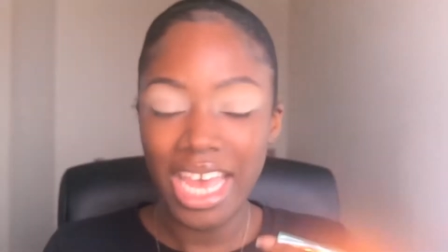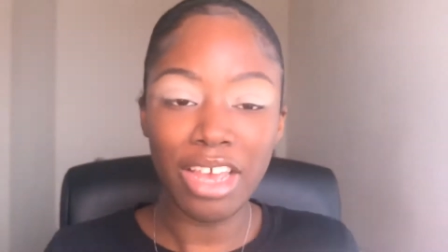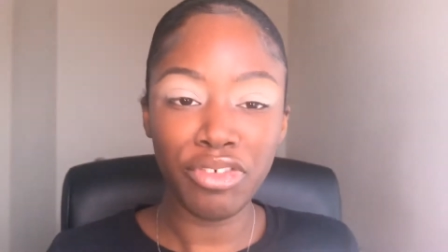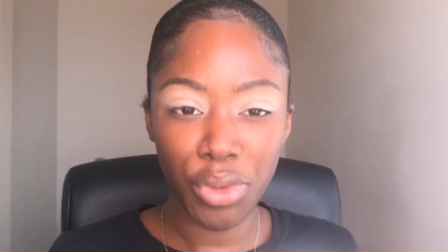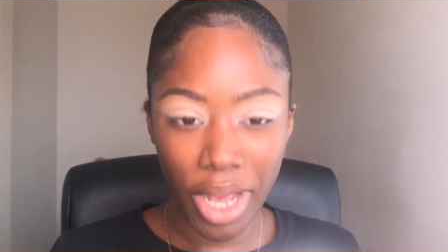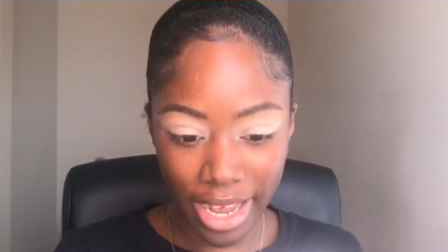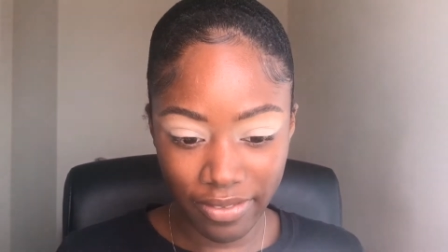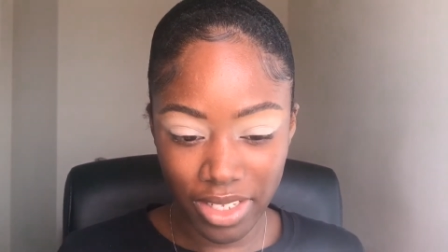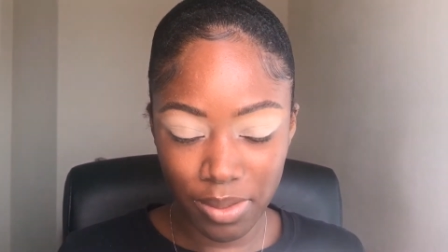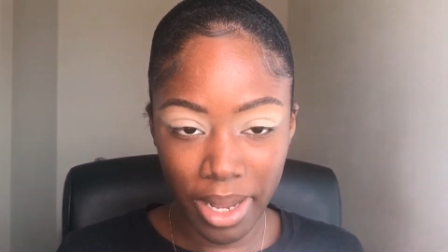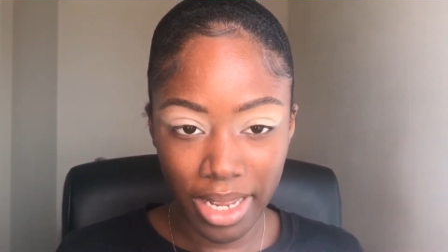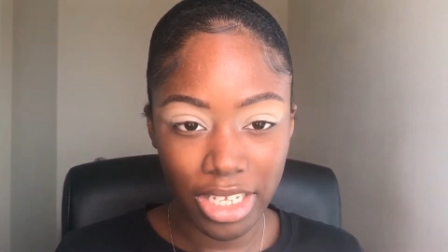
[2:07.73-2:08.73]
If you have
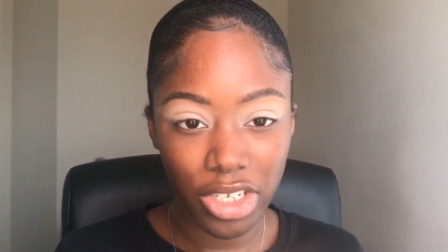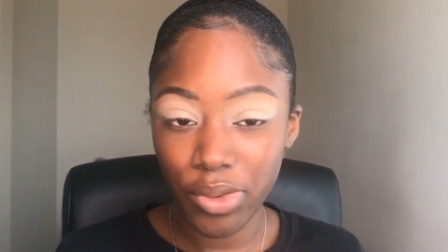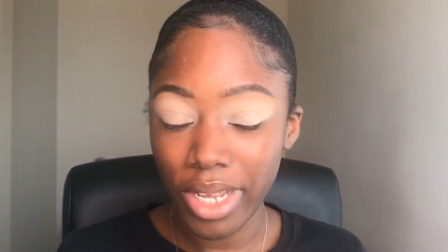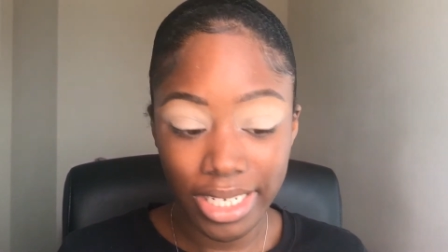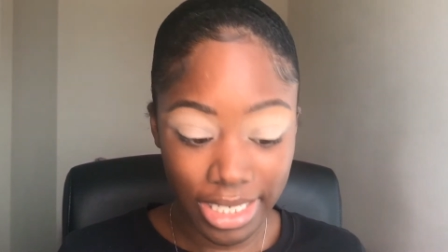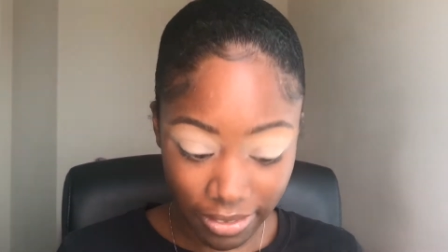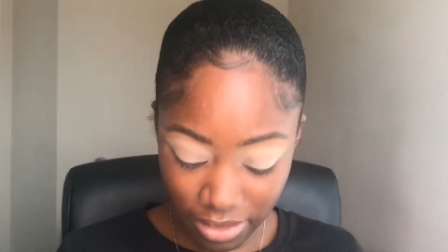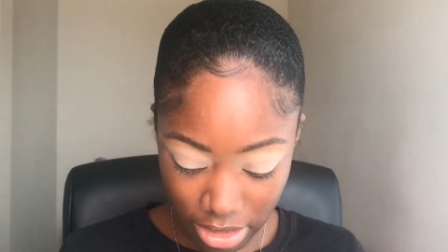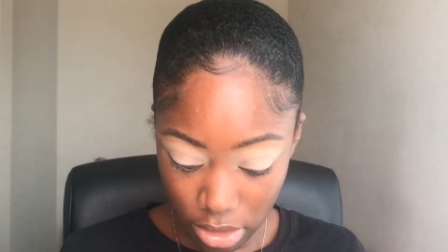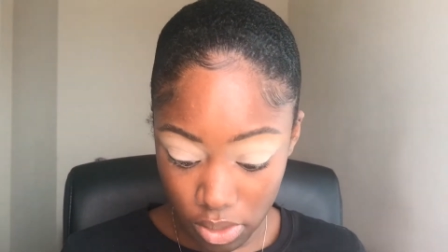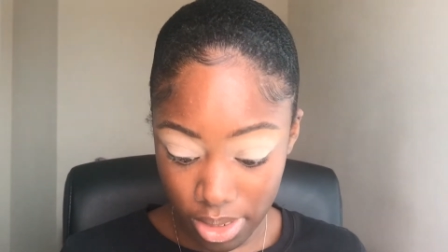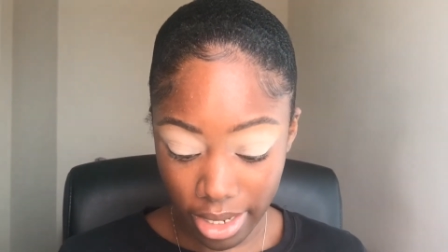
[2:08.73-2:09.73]
this palette, you can
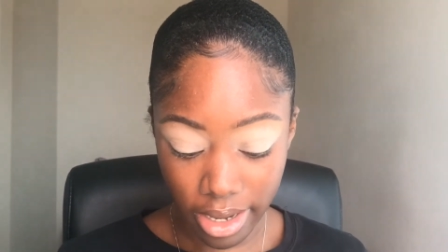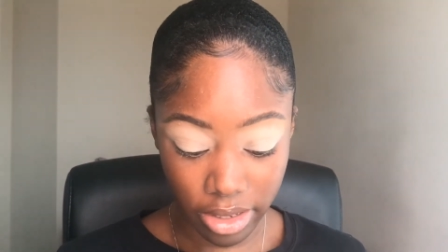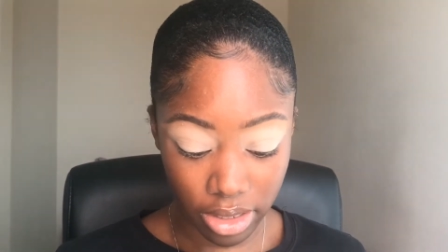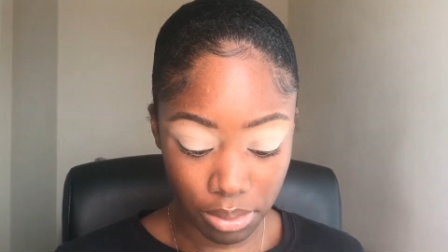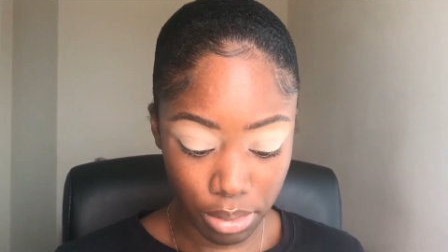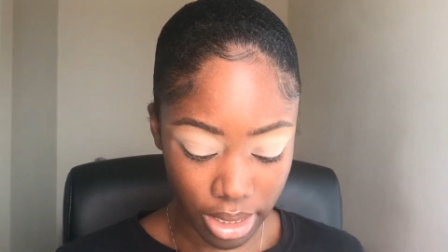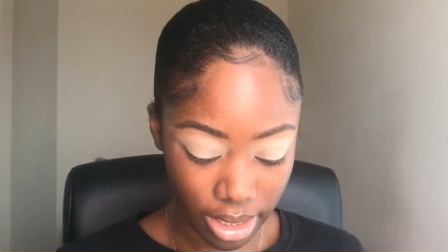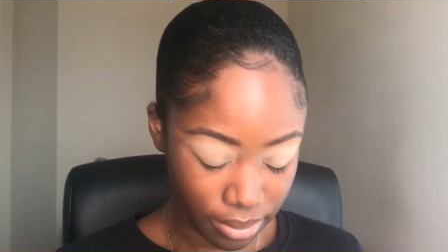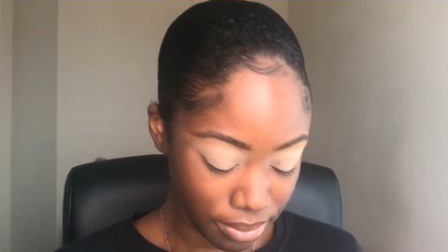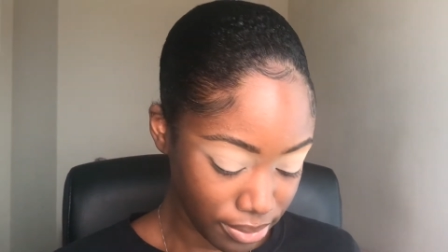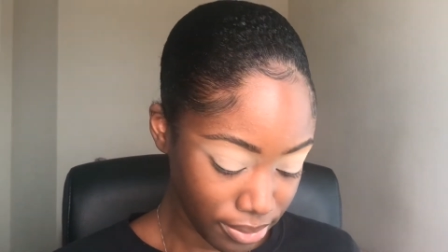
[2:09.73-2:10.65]
definitely use that color, but